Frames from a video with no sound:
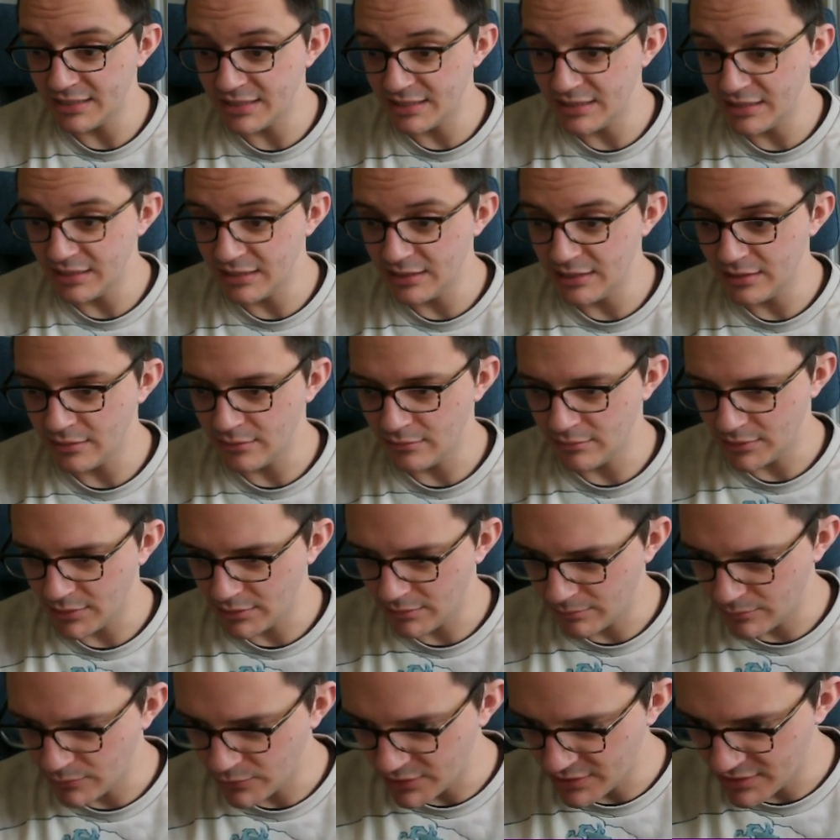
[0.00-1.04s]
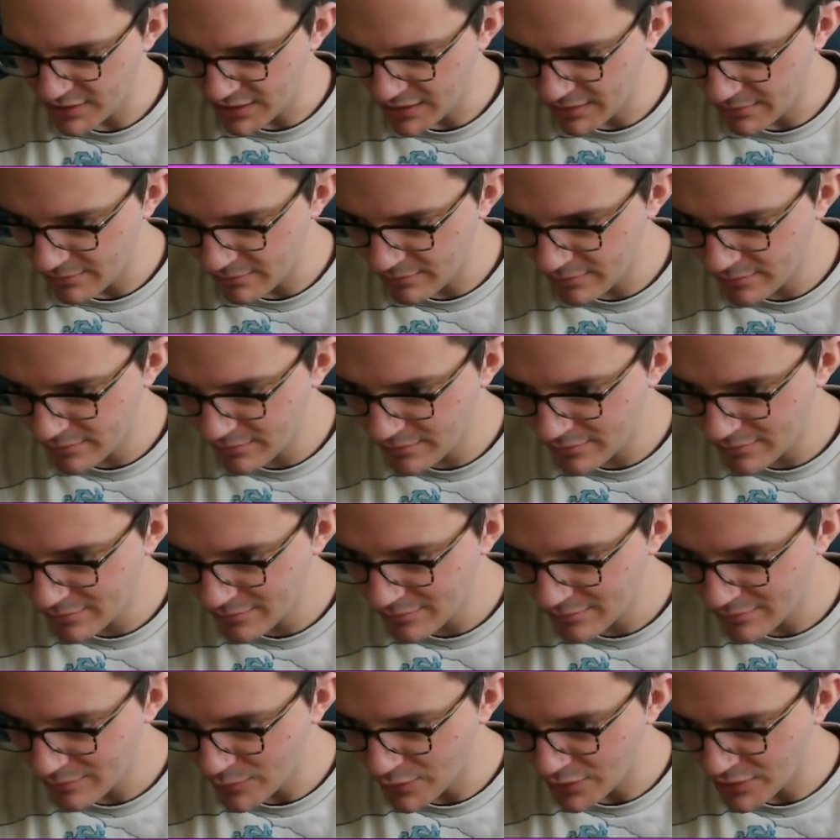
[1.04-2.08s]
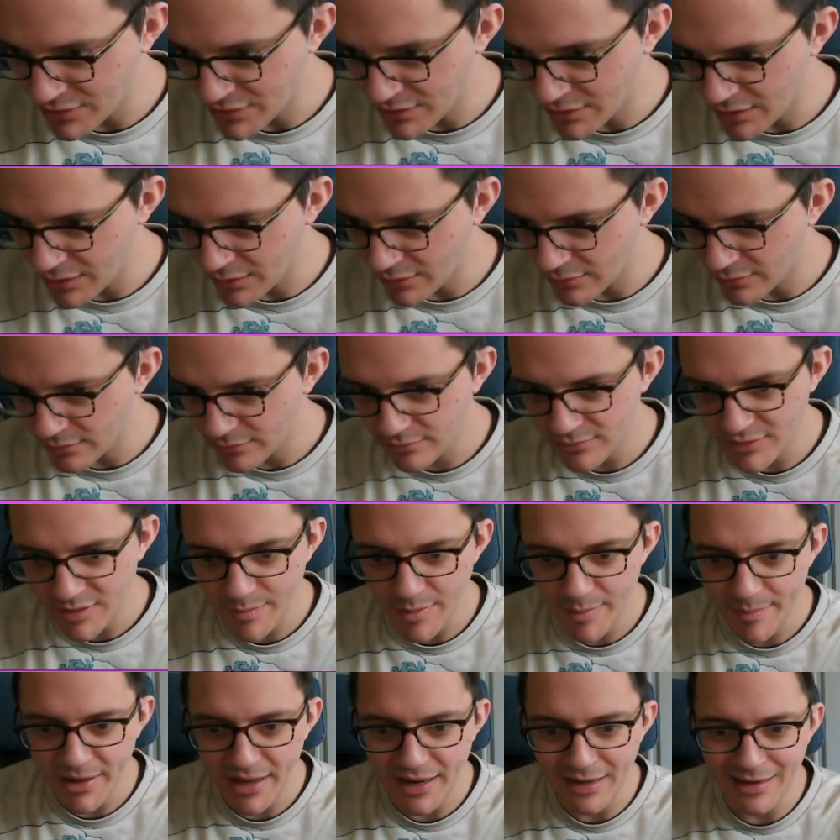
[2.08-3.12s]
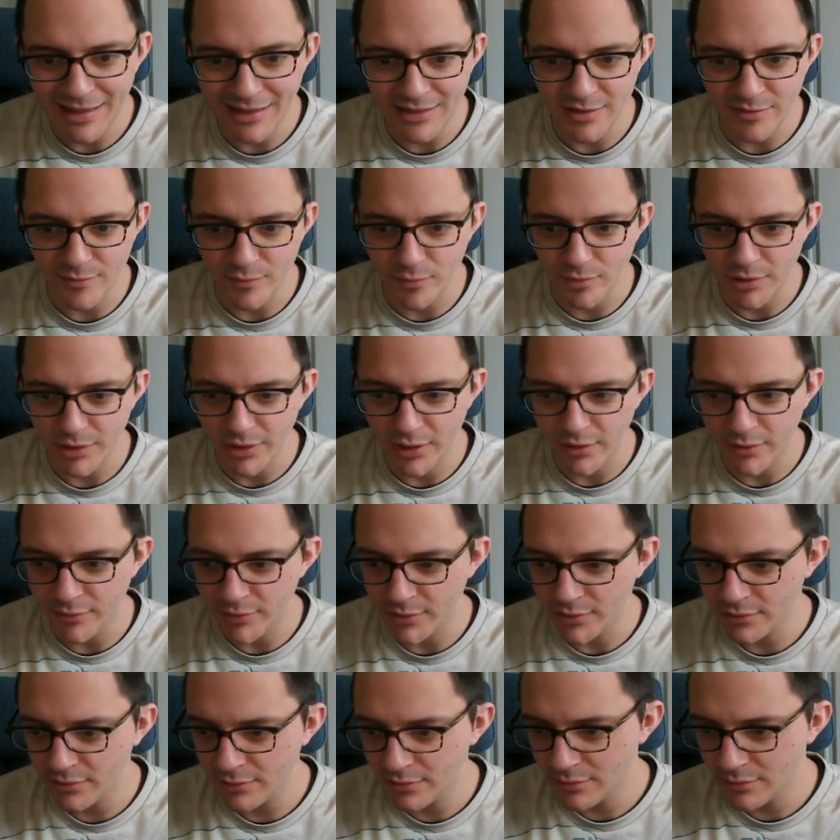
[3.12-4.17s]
the, oh no, what is that? What is going on? Tell me about a ladder falling over.